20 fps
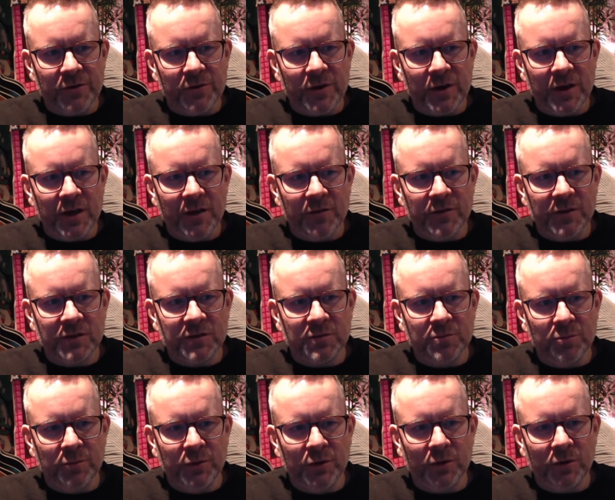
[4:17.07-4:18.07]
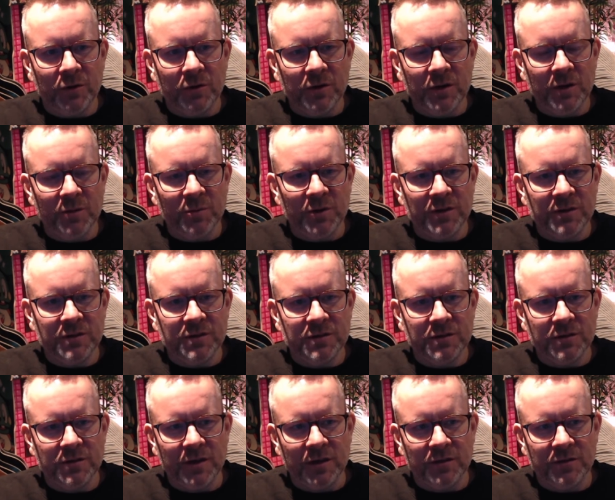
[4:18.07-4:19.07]
I have this blur image
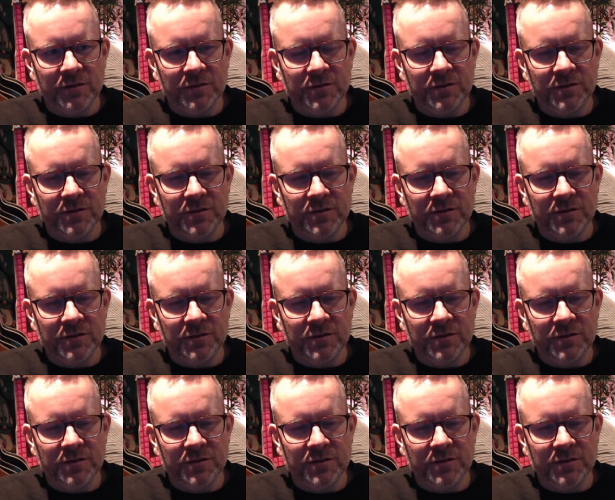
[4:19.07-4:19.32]
that